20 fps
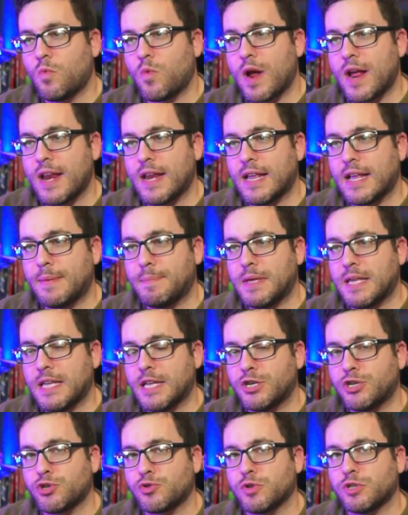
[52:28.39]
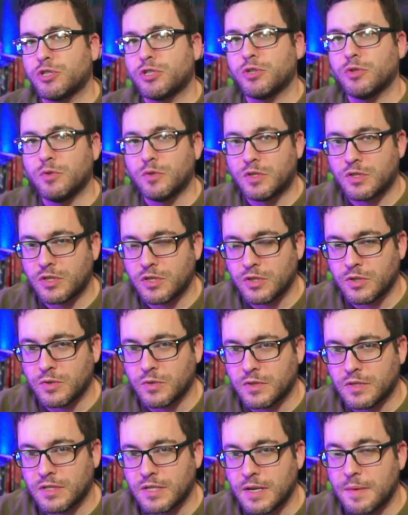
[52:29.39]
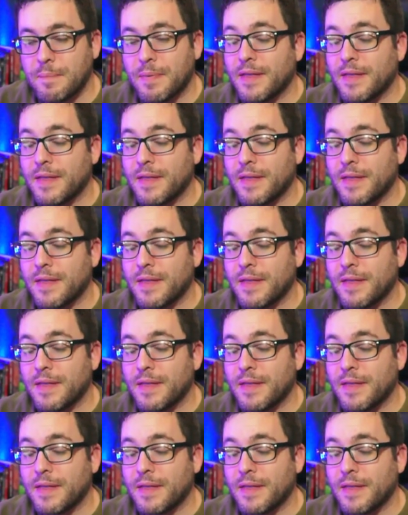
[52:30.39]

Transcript: way to be introduced to UC,